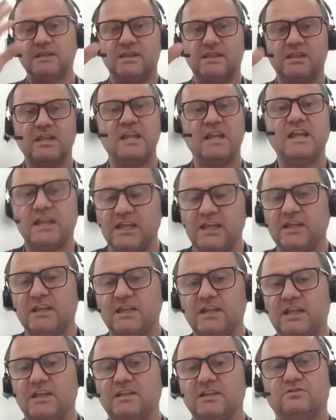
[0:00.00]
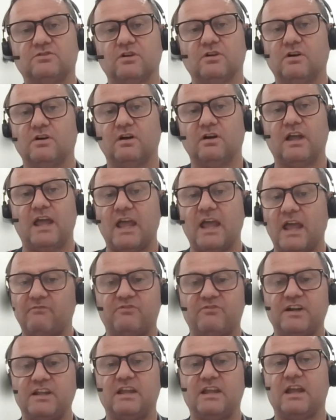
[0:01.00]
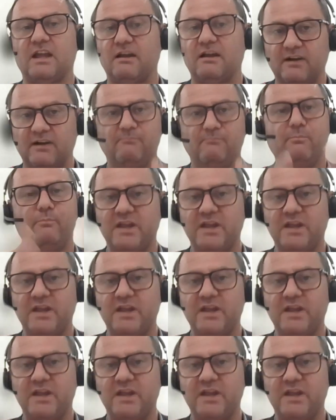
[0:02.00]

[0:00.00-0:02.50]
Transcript: digging into every